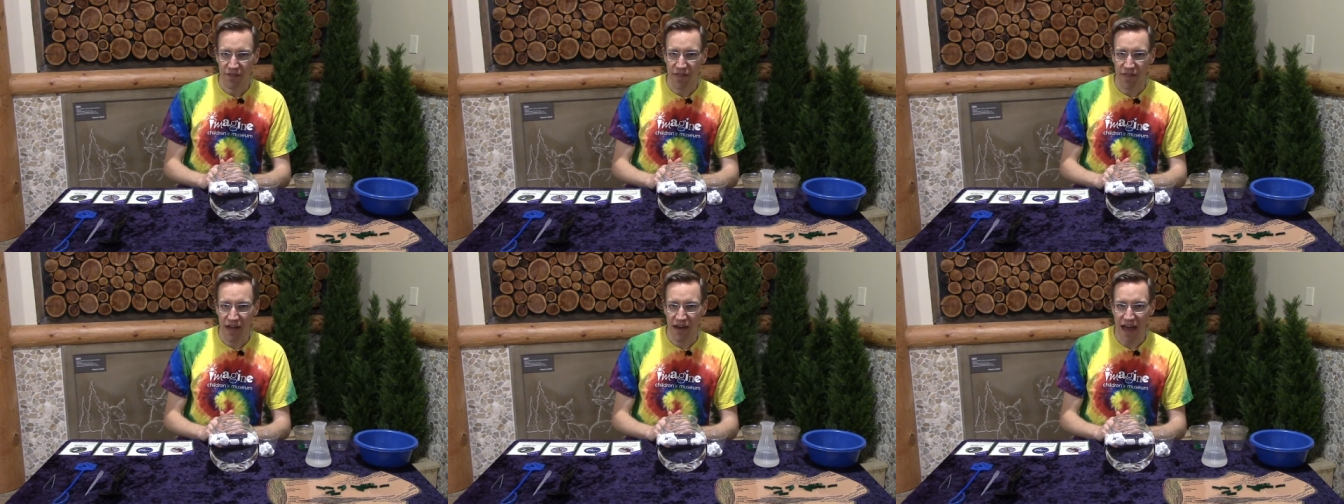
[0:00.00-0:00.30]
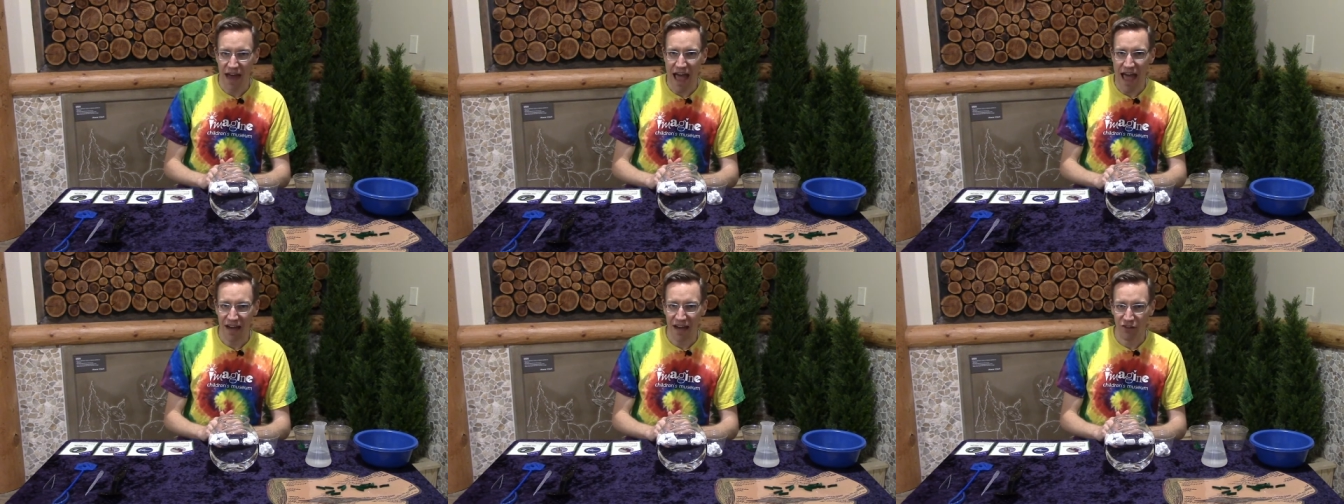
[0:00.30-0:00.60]

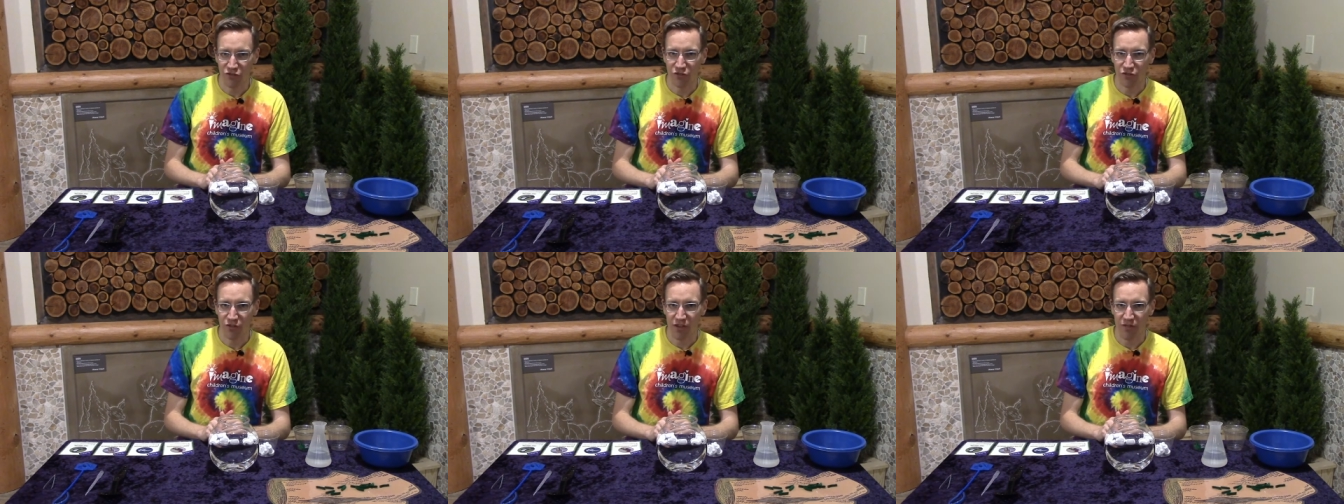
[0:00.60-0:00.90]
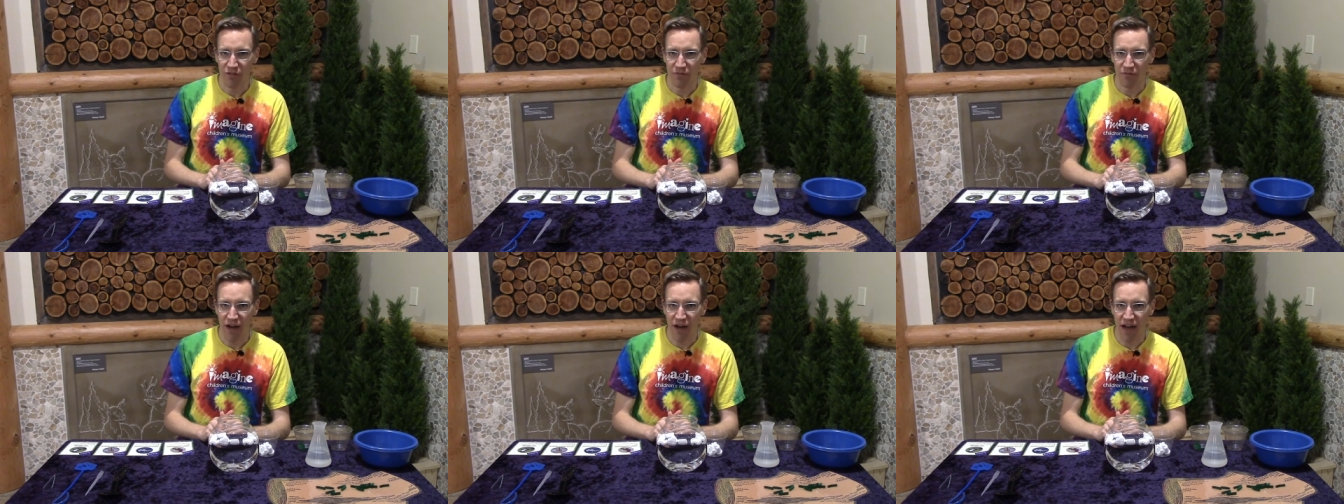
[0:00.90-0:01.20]
that
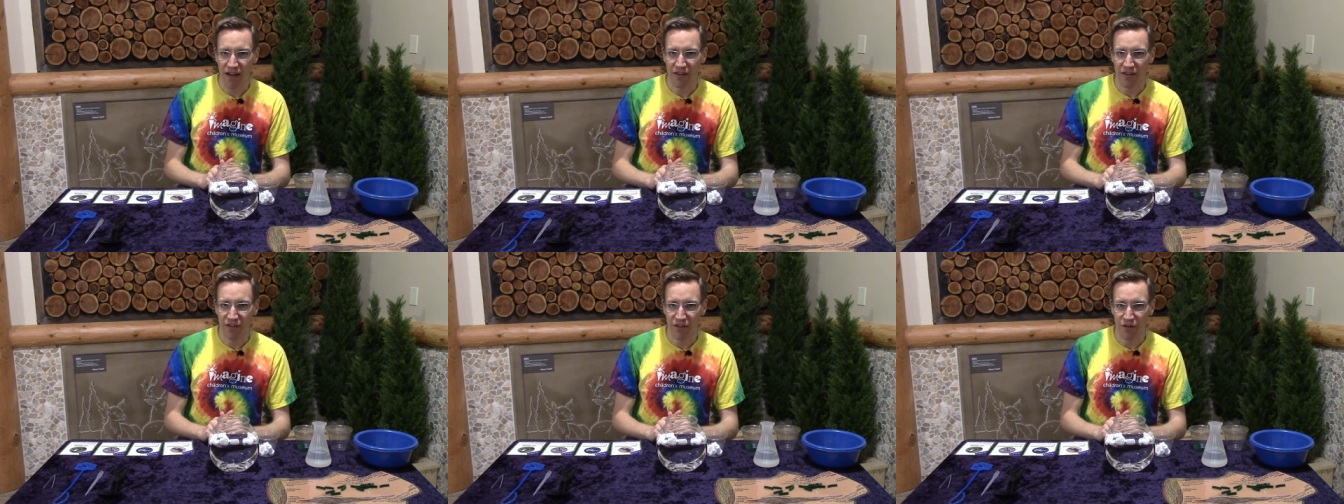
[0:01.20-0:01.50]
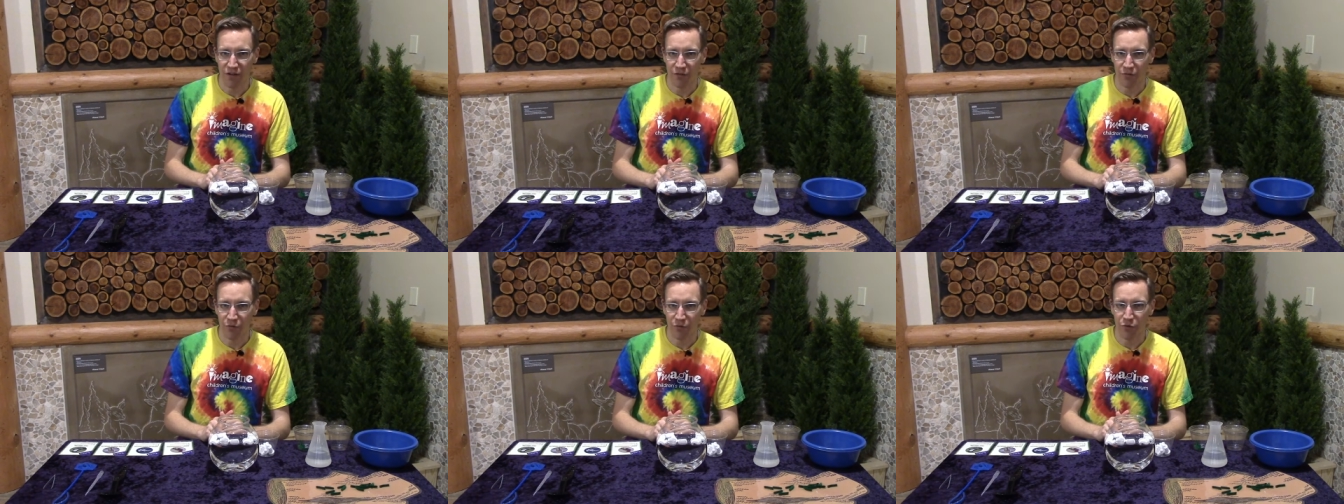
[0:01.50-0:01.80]
actually find
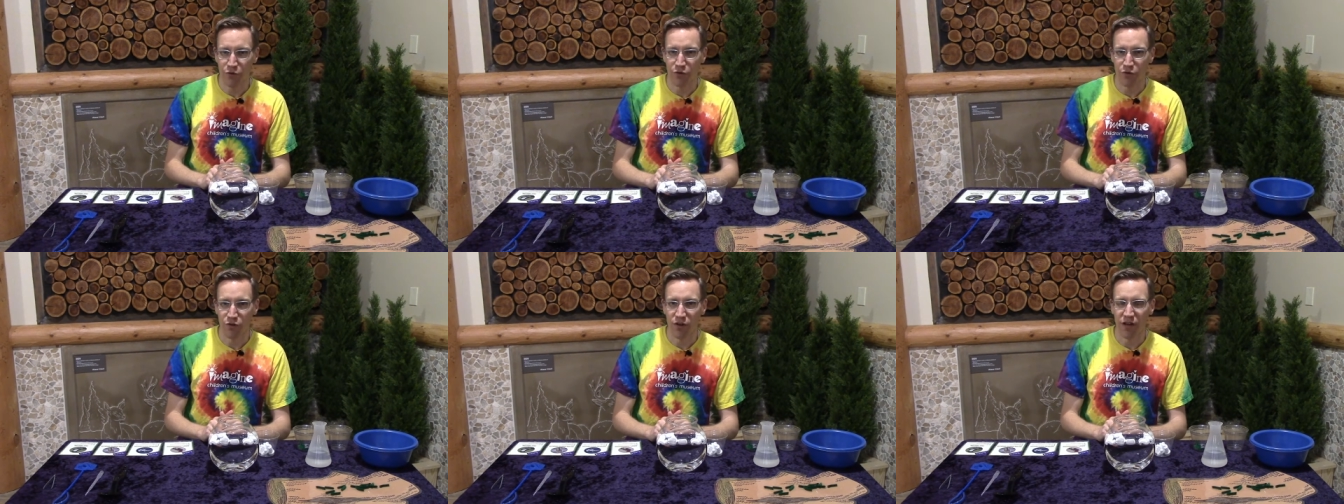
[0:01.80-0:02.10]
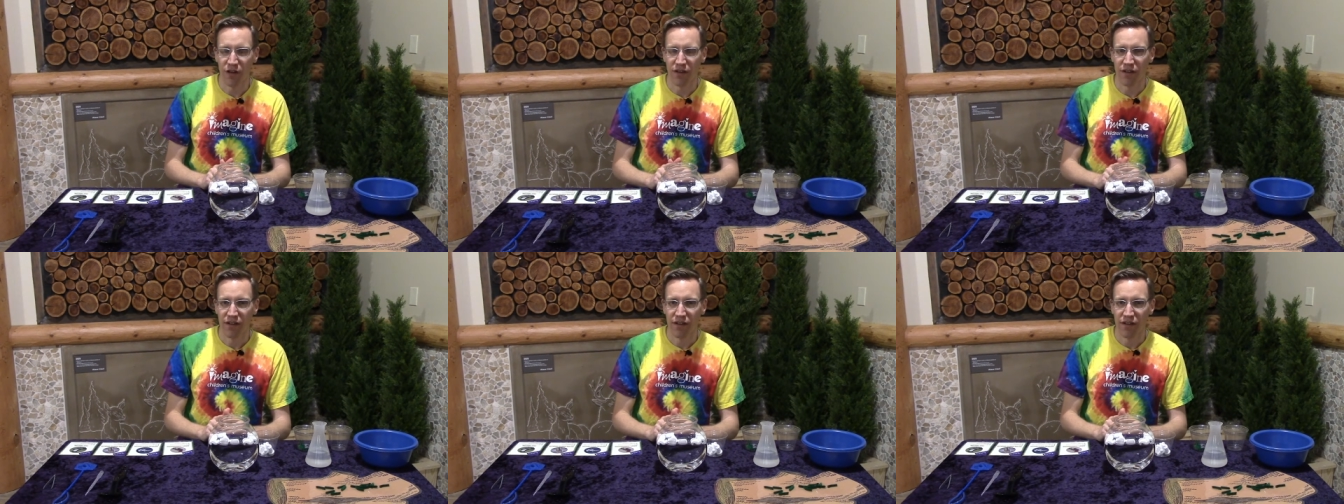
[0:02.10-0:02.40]
their
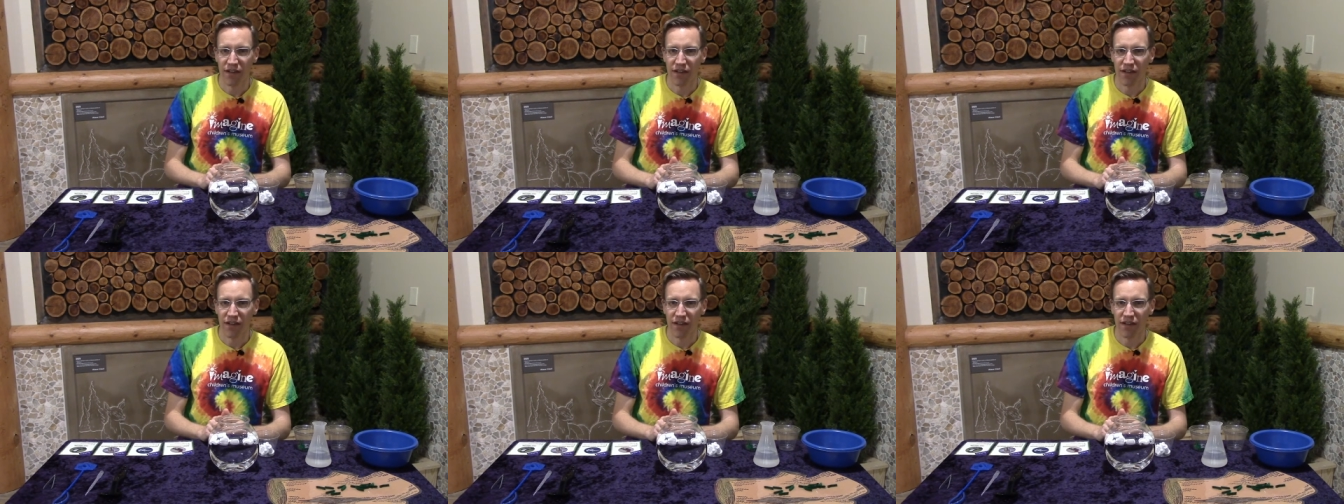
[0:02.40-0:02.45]
food